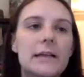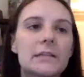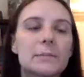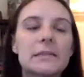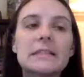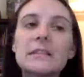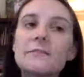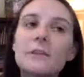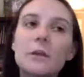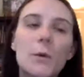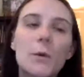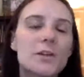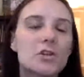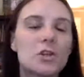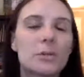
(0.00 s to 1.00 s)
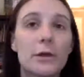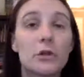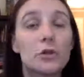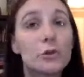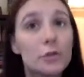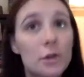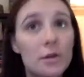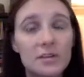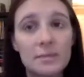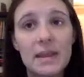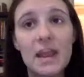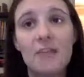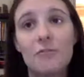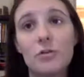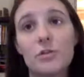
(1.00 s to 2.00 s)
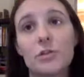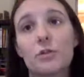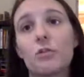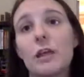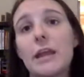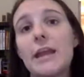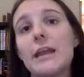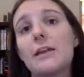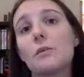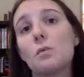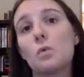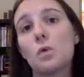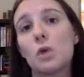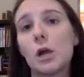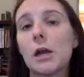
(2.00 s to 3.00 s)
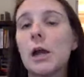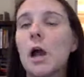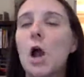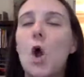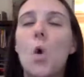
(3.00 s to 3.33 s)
a specific question about your dog's behavior in the crate, or